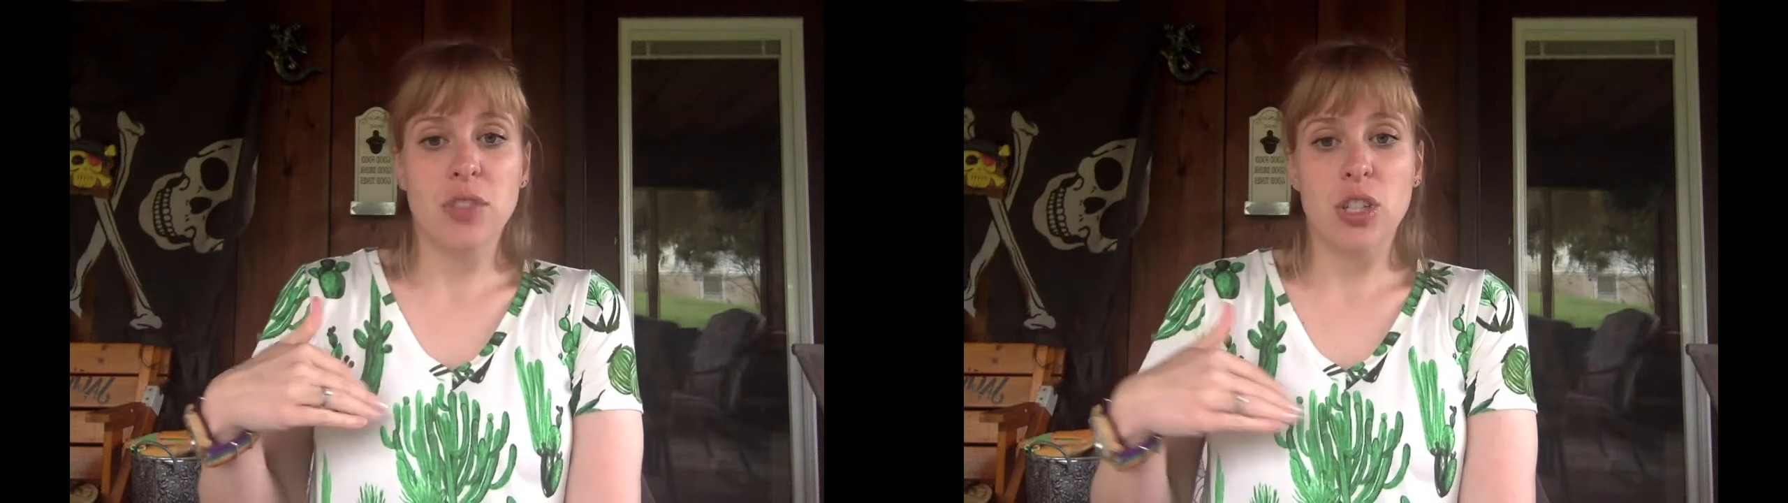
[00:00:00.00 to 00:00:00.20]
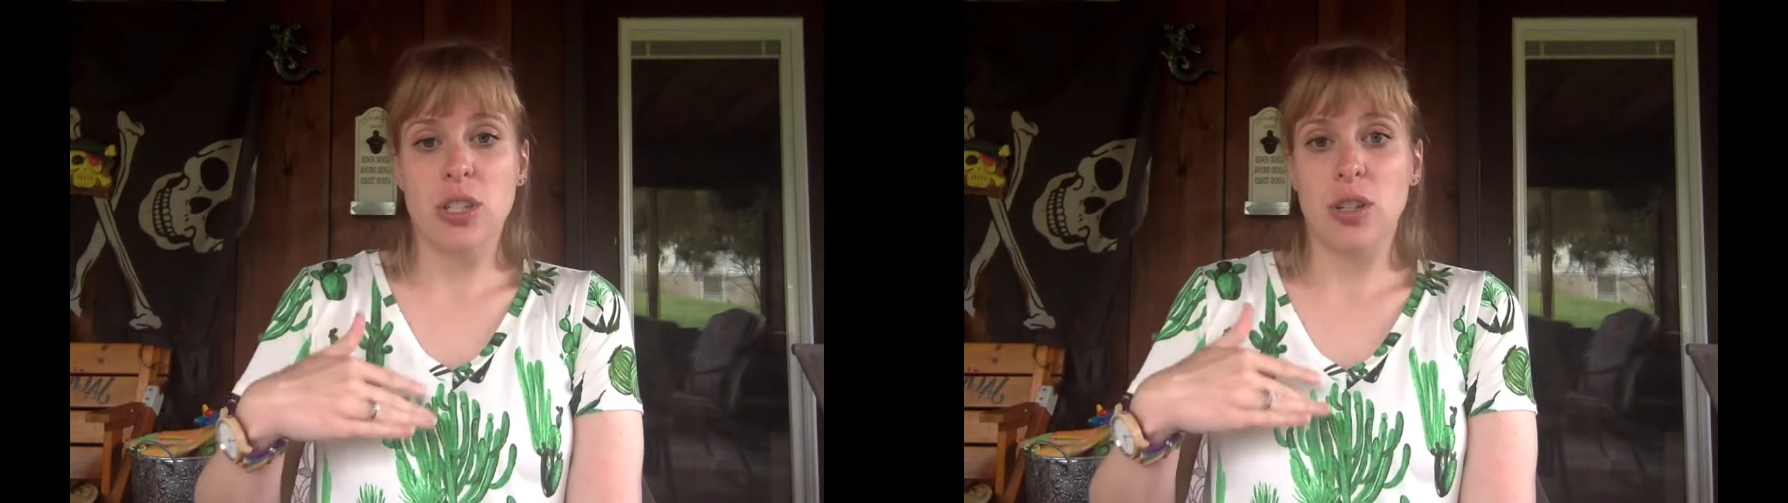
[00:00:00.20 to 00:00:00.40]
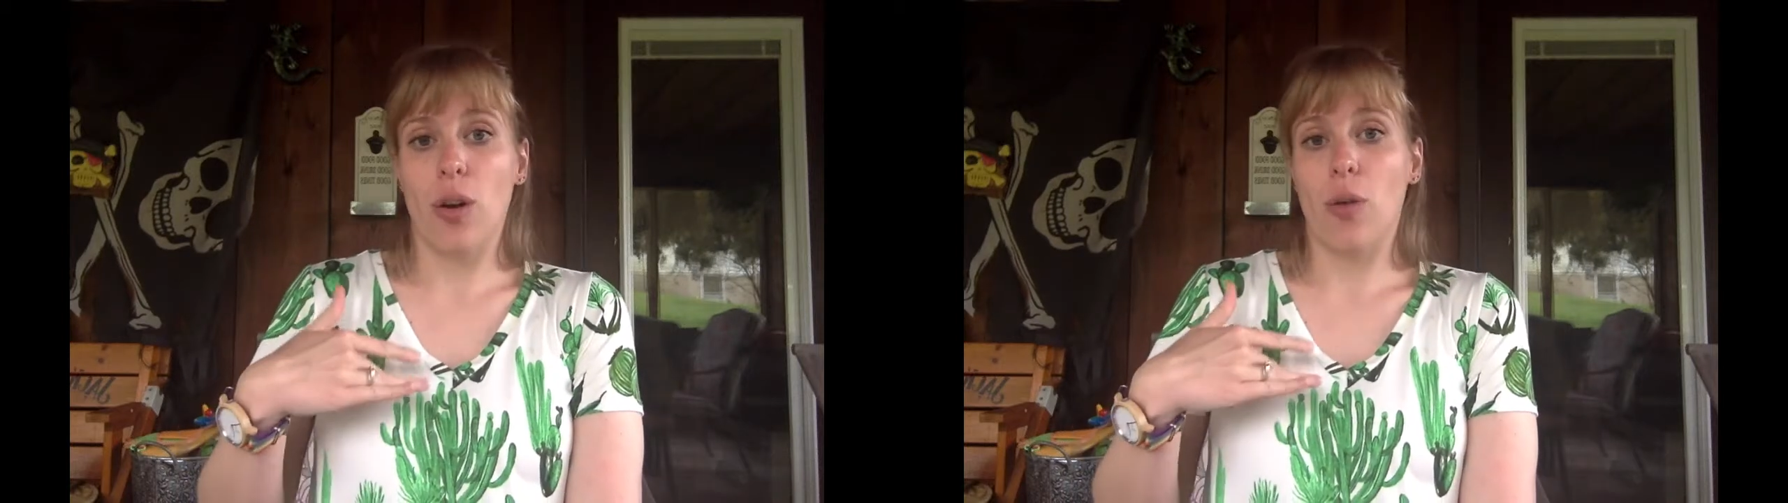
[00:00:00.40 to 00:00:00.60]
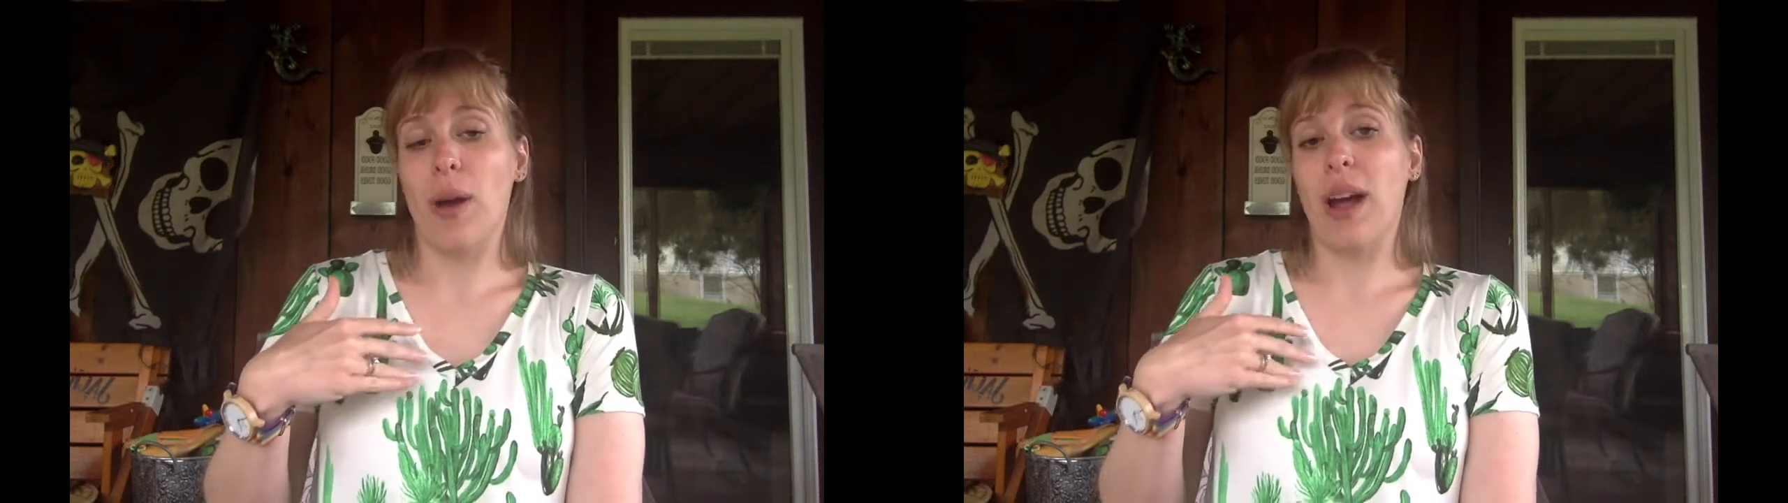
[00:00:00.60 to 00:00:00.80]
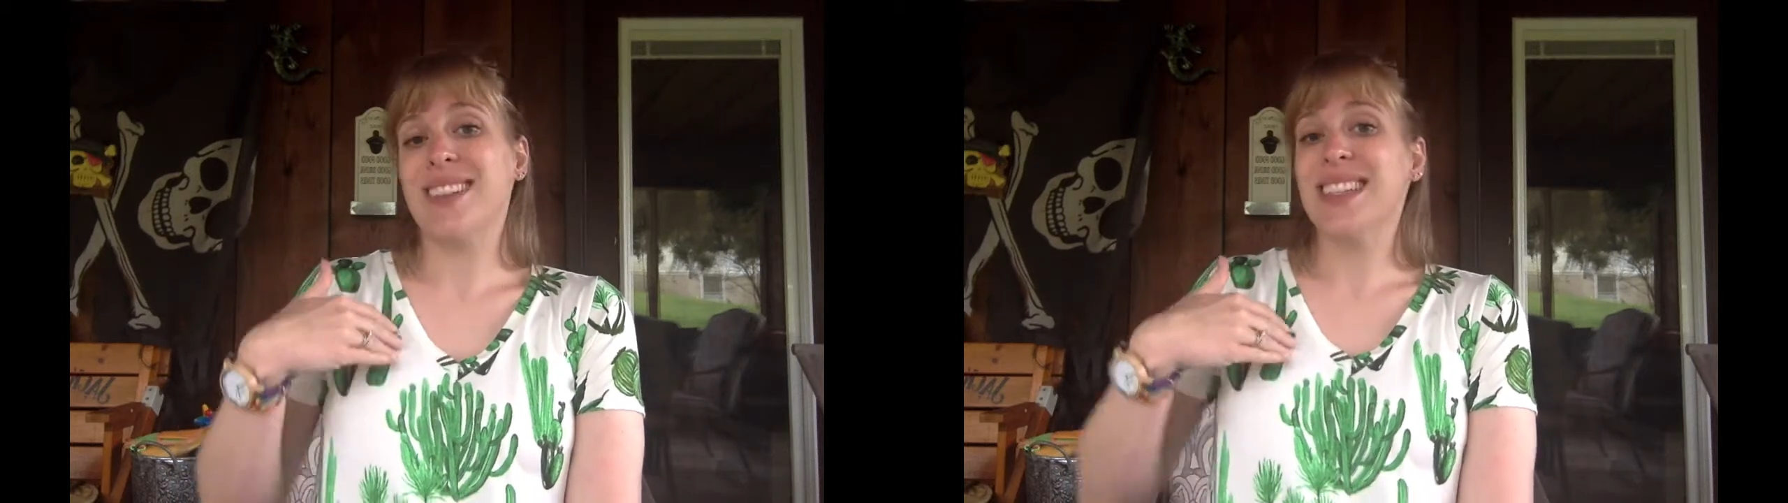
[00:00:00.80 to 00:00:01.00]
just
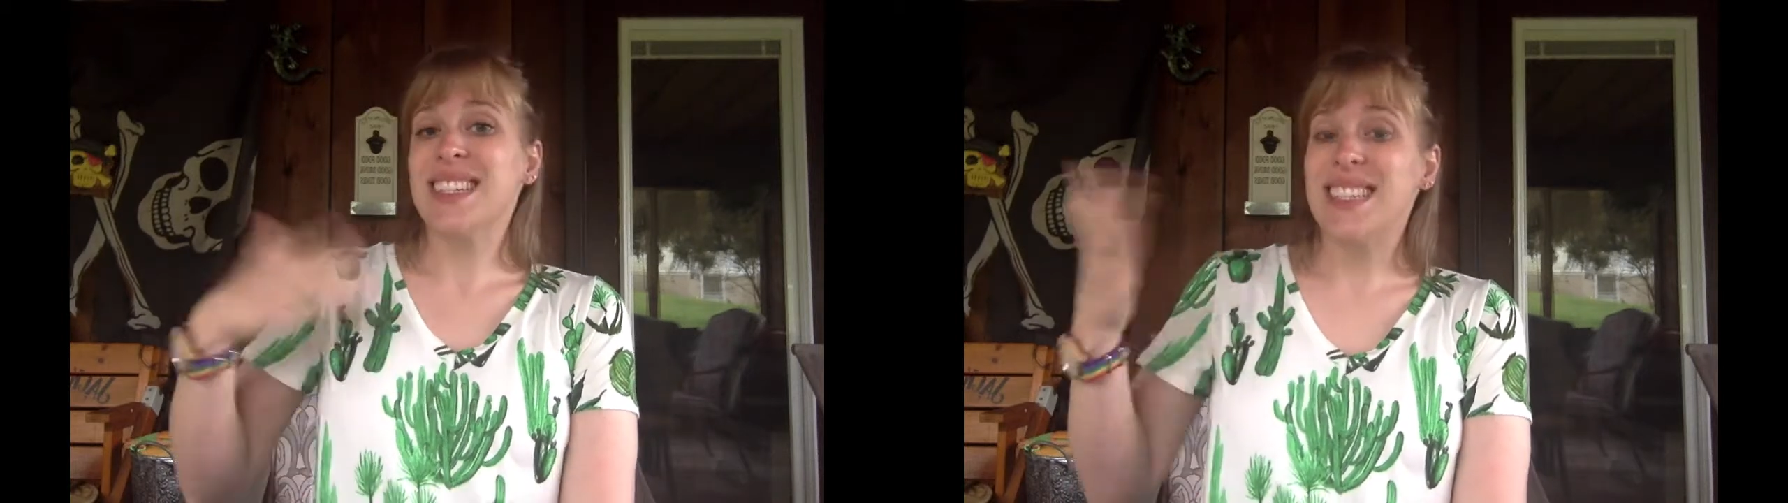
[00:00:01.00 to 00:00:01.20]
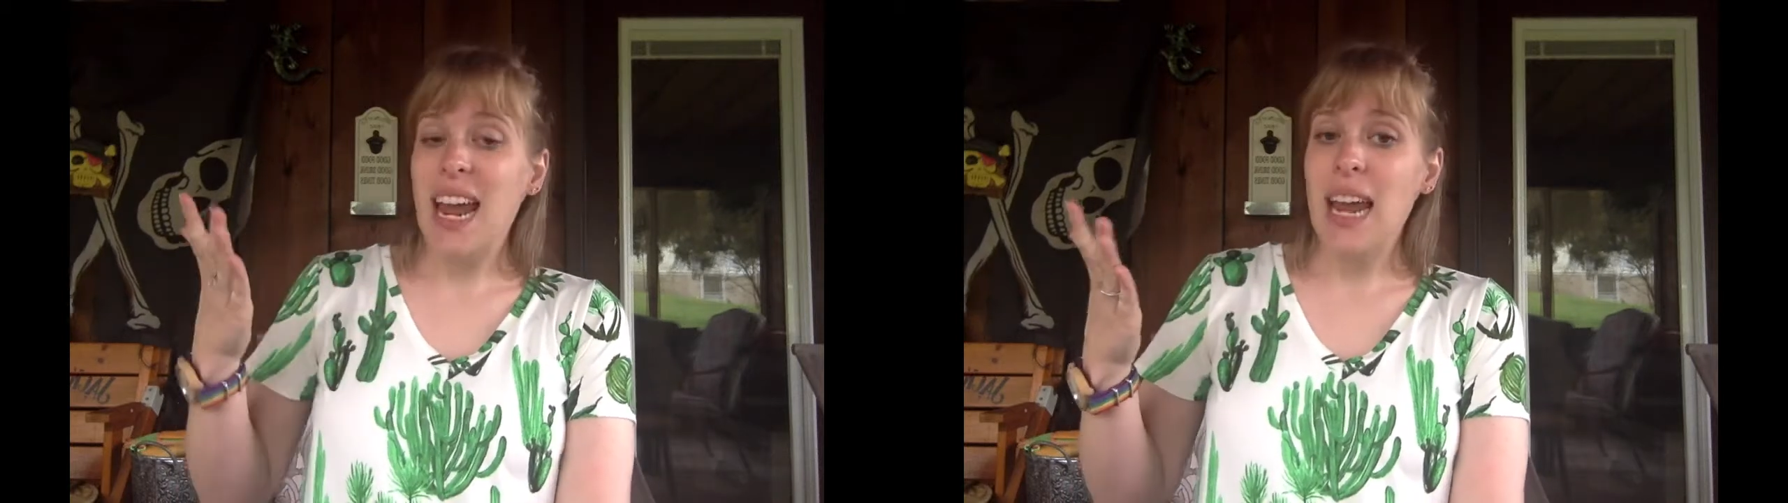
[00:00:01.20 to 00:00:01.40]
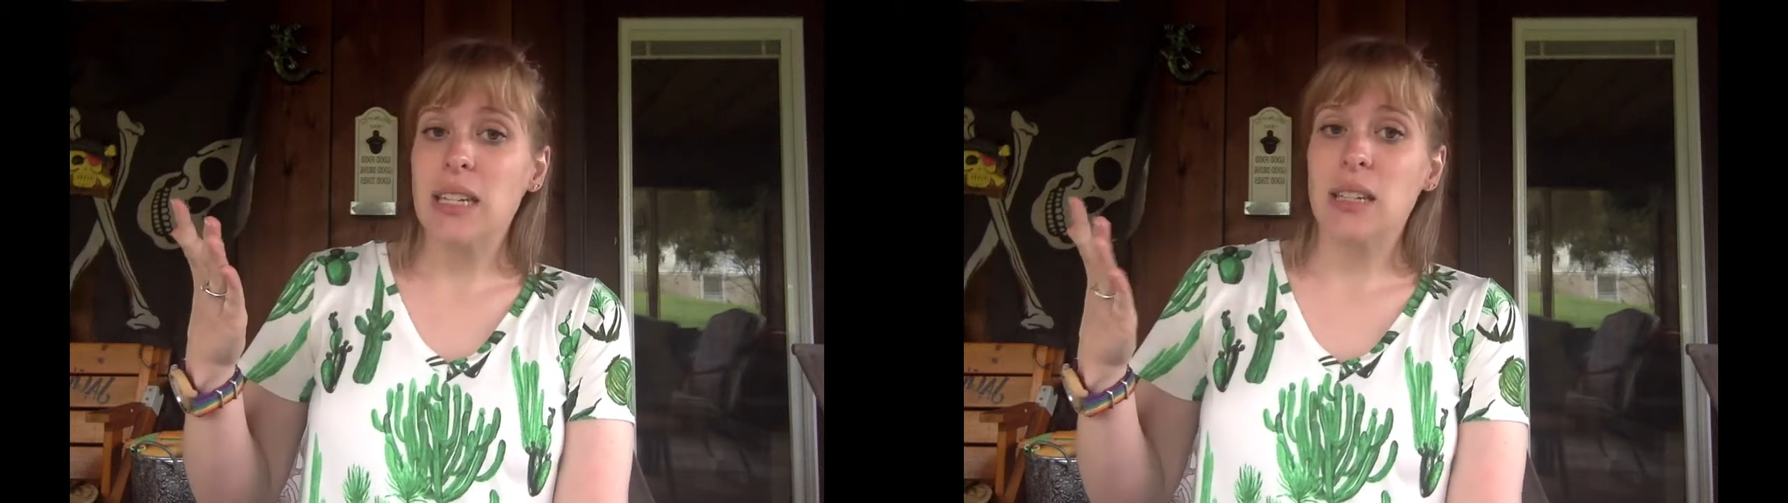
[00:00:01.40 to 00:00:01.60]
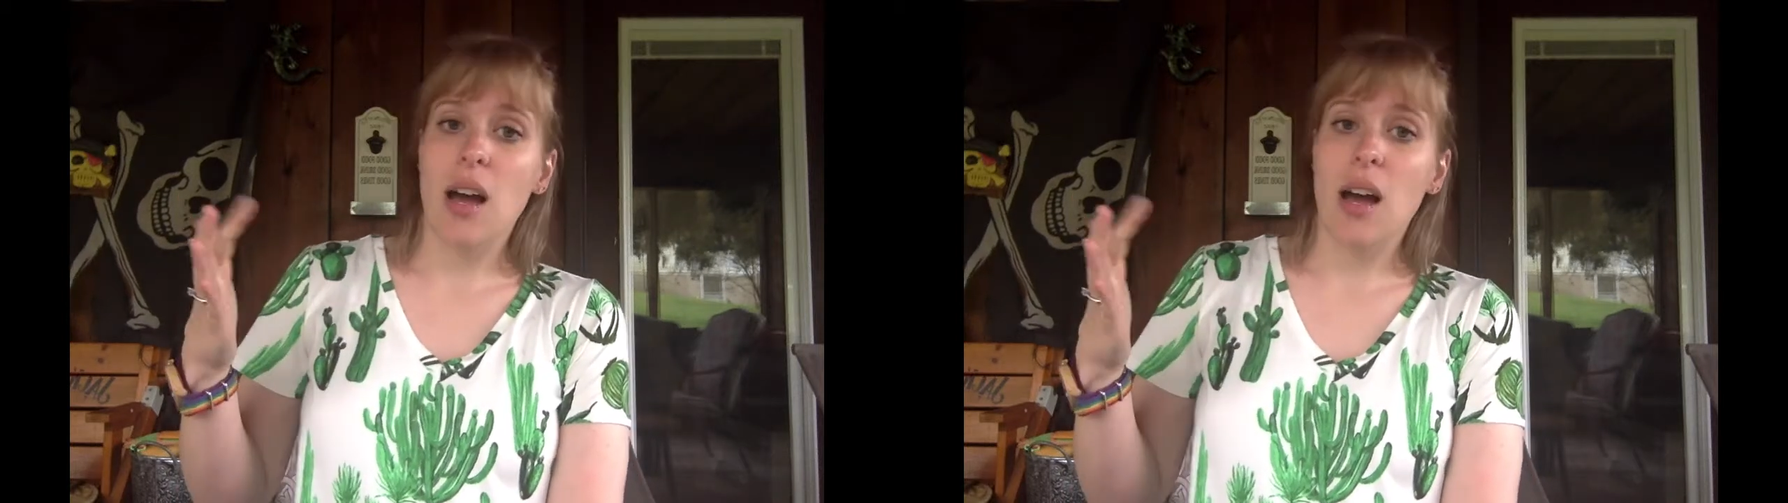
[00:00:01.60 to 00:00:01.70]
around the state.